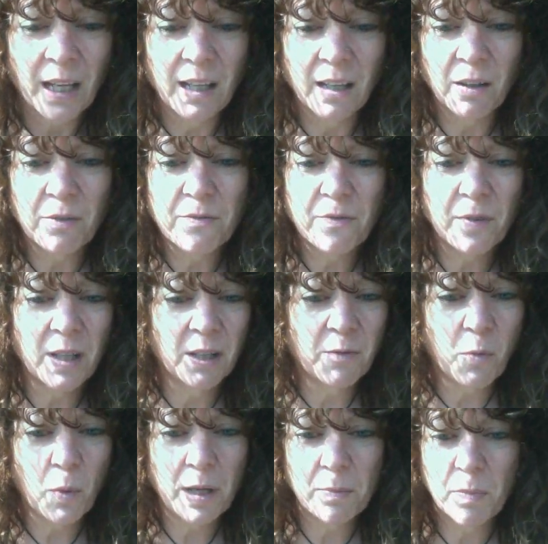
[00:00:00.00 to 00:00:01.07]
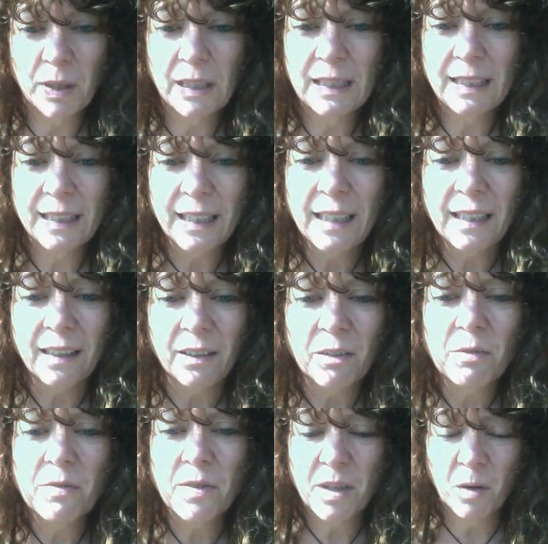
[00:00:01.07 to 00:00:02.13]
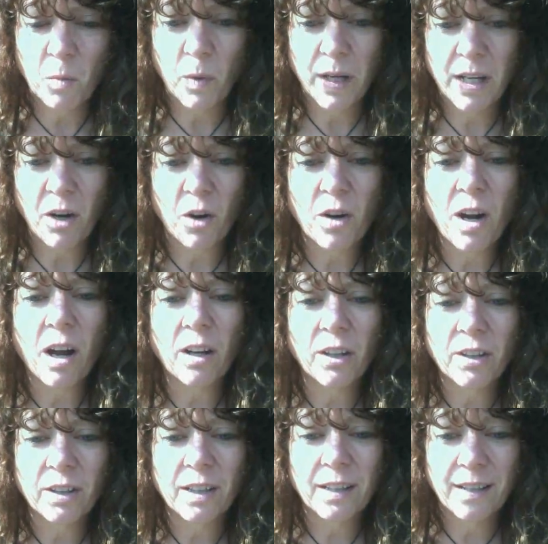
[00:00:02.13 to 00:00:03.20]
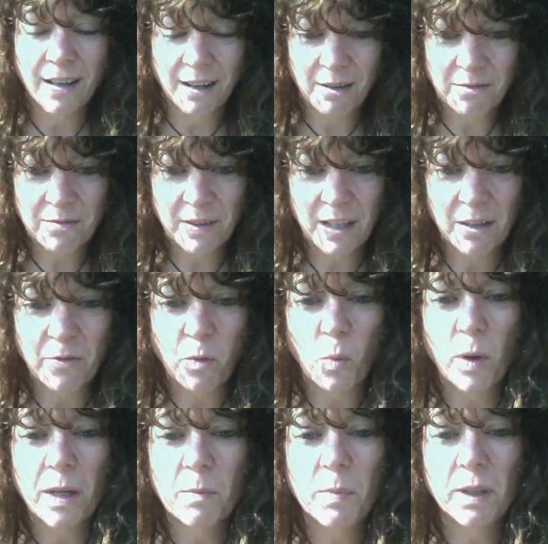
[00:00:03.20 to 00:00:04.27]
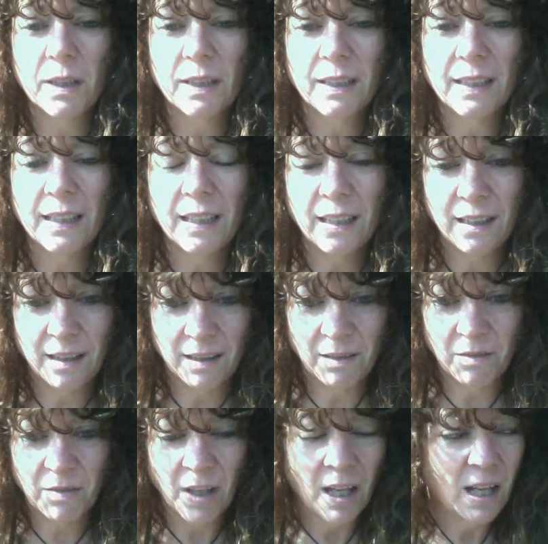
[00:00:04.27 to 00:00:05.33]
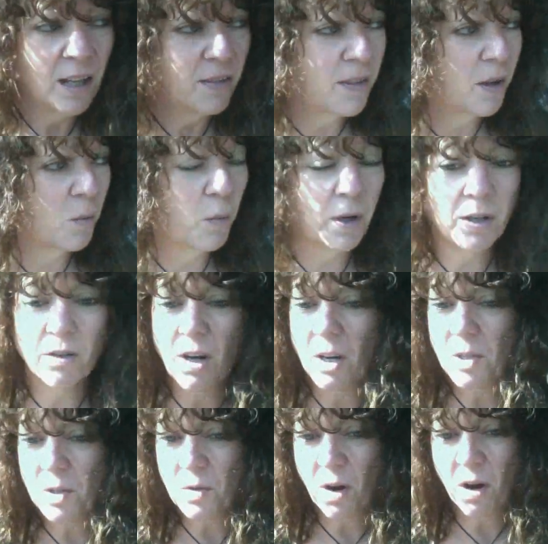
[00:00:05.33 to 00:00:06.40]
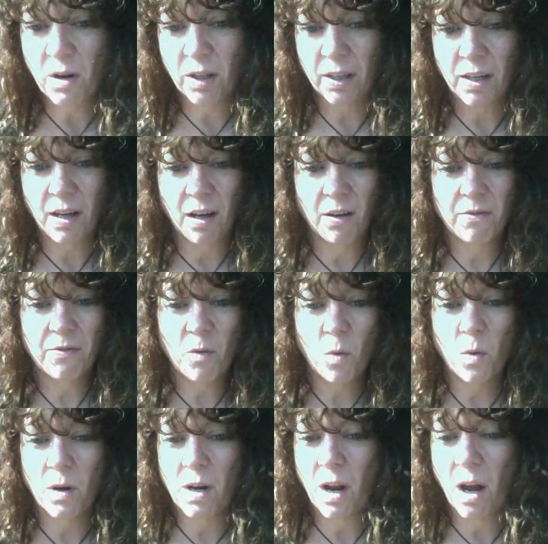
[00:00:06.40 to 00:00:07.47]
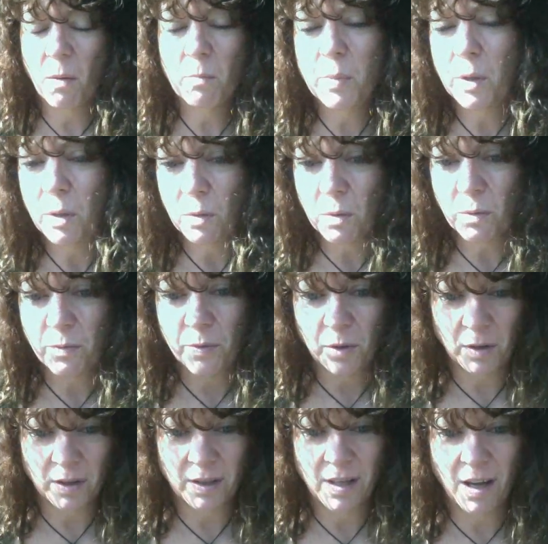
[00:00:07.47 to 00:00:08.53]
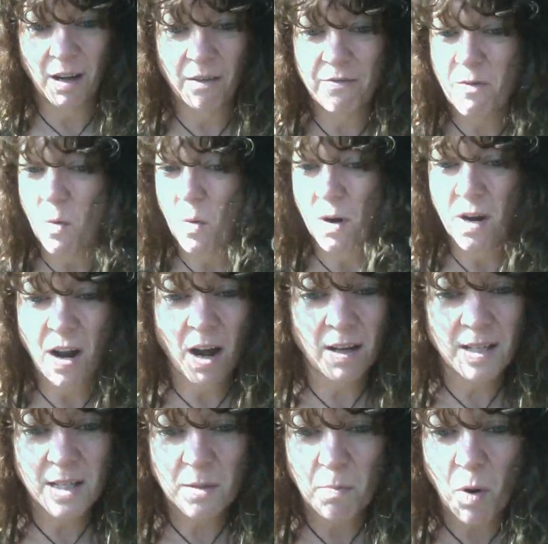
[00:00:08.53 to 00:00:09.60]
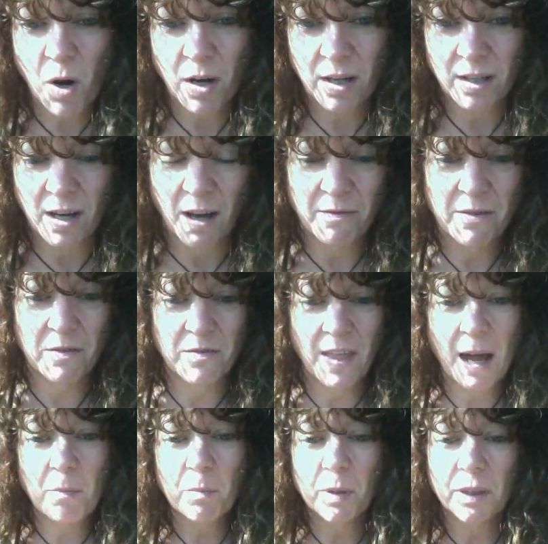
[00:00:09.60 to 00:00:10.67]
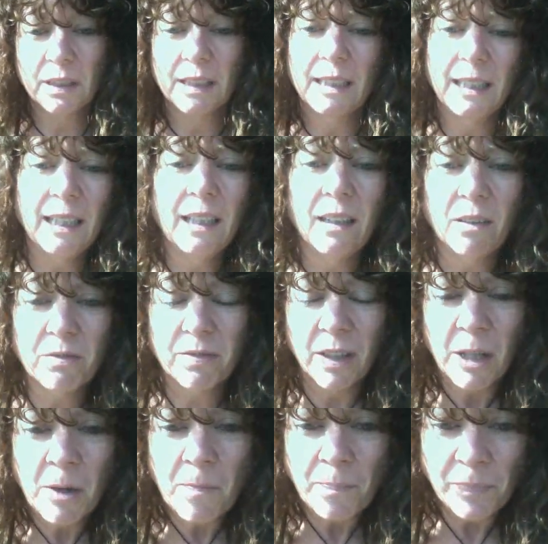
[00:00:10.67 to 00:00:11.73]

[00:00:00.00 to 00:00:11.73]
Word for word: If, if we believe that we are not good enough, if we believe that we're not strong enough or not beautiful enough or not smart enough, if that belief